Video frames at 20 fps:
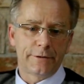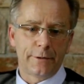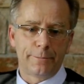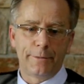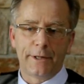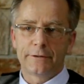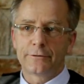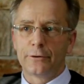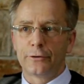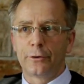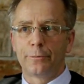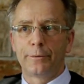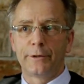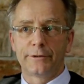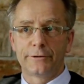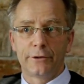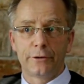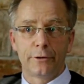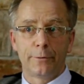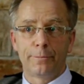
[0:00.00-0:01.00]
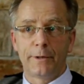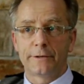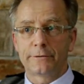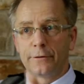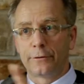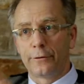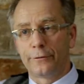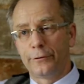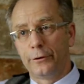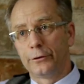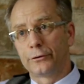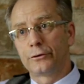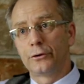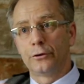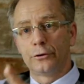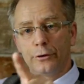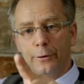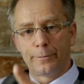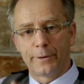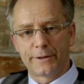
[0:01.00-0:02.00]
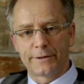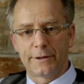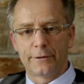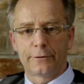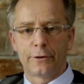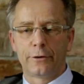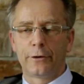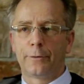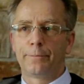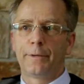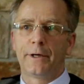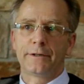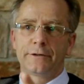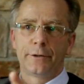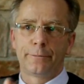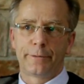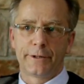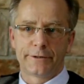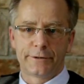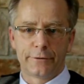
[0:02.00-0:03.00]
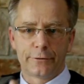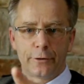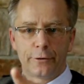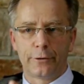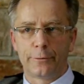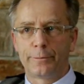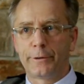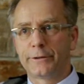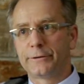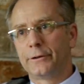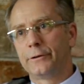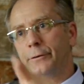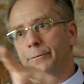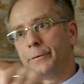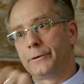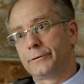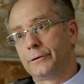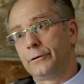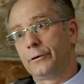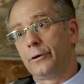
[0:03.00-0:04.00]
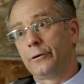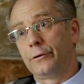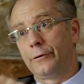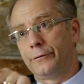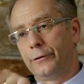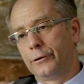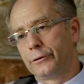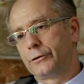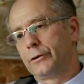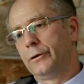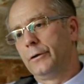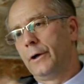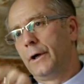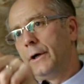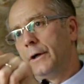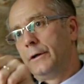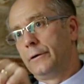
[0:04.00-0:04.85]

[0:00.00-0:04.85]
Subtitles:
the past on the present, the past on the future, the present on the past, the present on the present, the present on the future